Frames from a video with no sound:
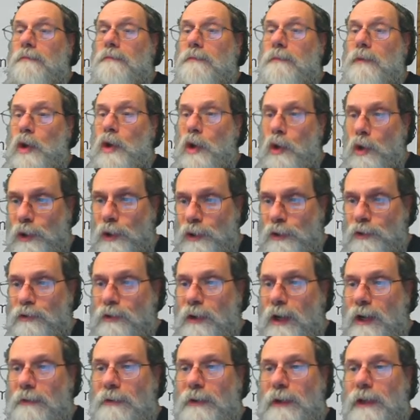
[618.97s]
current you're
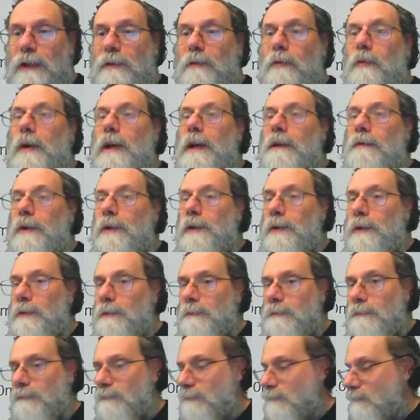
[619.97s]
driving,
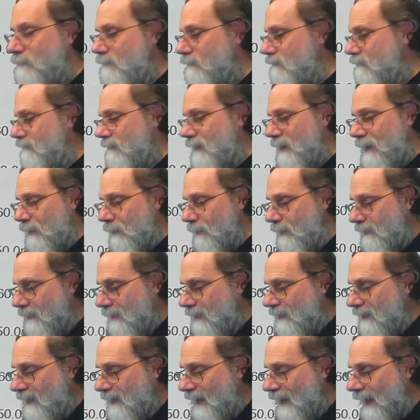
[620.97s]
whatever you know,
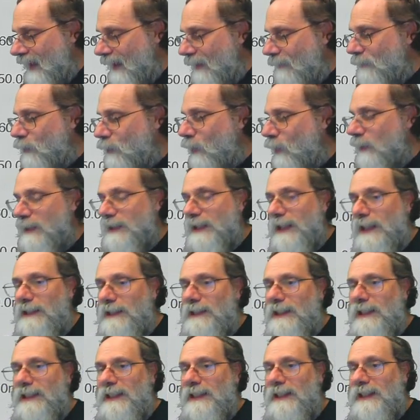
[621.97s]
however long it takes
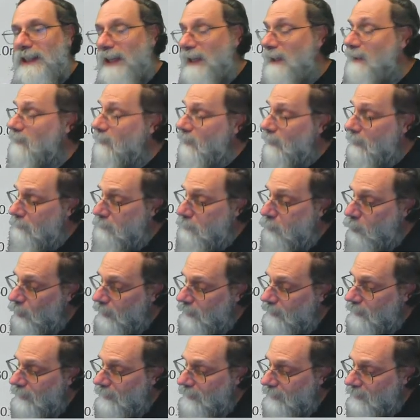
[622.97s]
to get the
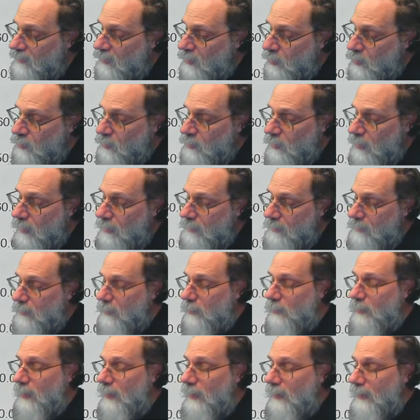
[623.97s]
point that it turns on
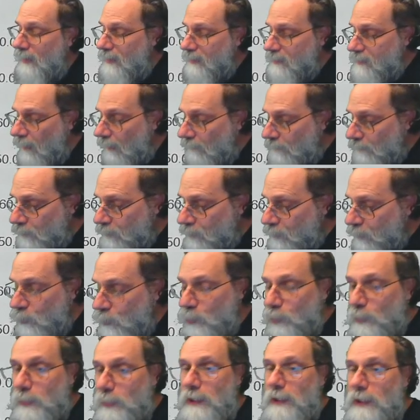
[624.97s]
here is after it's
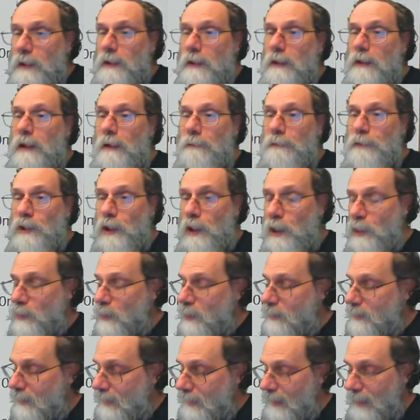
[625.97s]
accumulated enough charge
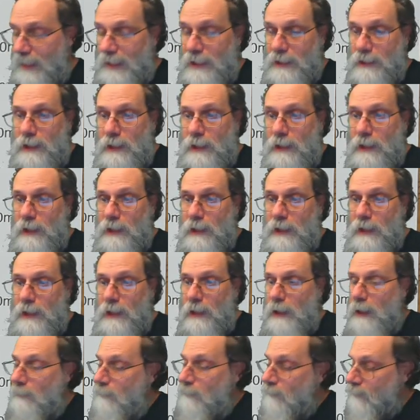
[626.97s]
on the gate.
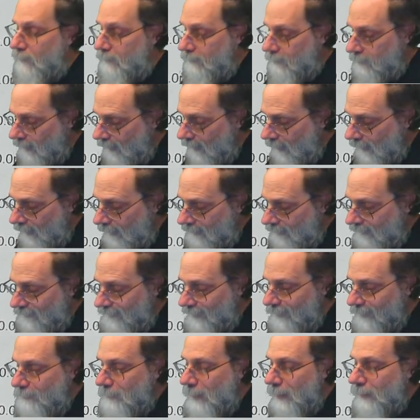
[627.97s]
And
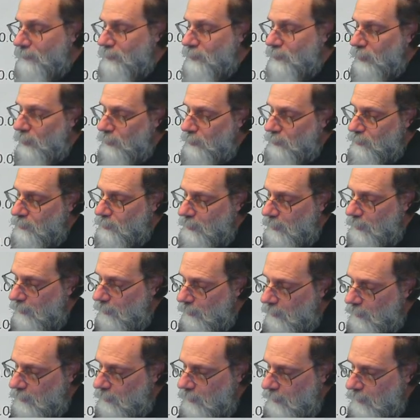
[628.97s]
the amount of charge
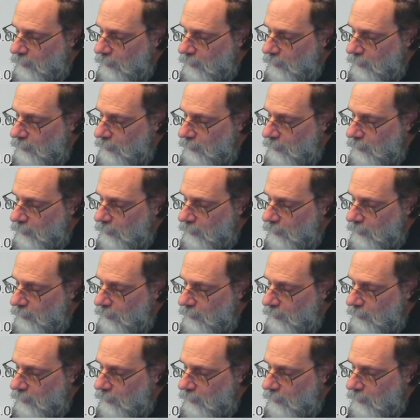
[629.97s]
there